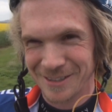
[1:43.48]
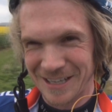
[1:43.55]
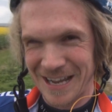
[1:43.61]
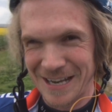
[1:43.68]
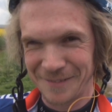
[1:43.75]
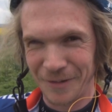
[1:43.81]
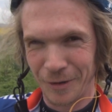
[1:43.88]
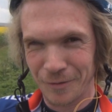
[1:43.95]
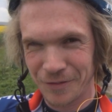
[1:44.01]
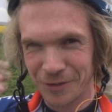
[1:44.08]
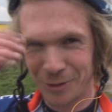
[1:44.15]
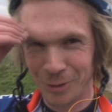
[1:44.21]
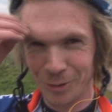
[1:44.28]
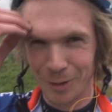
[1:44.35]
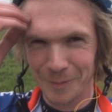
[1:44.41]
Can't film for
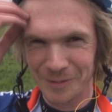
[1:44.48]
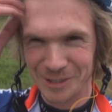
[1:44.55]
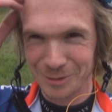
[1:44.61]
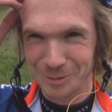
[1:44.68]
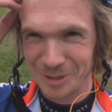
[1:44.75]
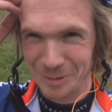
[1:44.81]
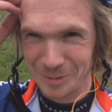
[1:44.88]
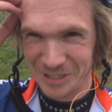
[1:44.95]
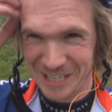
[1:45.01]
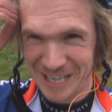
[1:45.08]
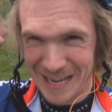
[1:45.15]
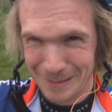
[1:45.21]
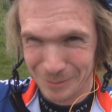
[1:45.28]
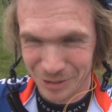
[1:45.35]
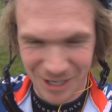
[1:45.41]
too long because I don't really want the
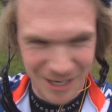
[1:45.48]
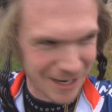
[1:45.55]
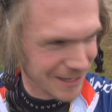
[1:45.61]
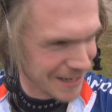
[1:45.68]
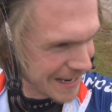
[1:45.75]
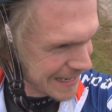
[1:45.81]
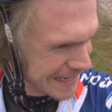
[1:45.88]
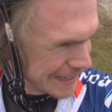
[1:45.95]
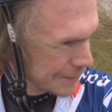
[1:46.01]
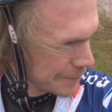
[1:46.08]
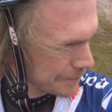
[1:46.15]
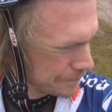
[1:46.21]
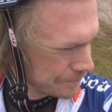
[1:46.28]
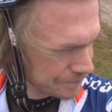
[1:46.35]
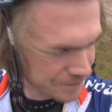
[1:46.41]
camera getting
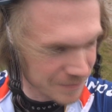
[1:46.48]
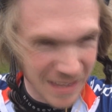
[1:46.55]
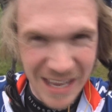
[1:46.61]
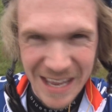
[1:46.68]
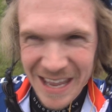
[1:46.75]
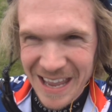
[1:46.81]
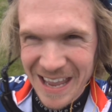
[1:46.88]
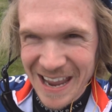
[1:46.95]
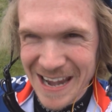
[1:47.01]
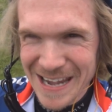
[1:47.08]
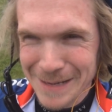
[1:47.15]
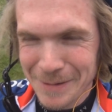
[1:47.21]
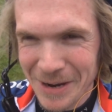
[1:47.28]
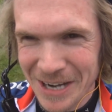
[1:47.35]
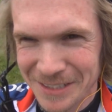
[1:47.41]

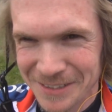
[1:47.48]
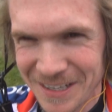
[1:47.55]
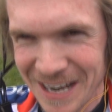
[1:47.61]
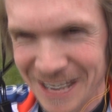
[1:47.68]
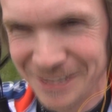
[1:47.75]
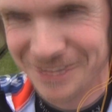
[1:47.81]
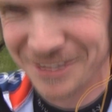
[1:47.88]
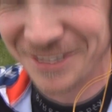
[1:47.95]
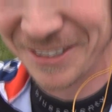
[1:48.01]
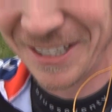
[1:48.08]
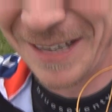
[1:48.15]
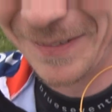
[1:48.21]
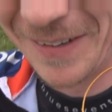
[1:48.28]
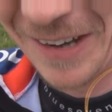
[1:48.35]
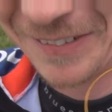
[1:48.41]
any wet, so that's just to
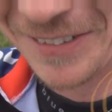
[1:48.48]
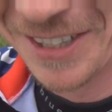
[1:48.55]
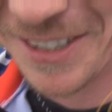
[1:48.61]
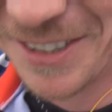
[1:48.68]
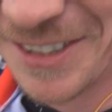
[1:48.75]
say, definitely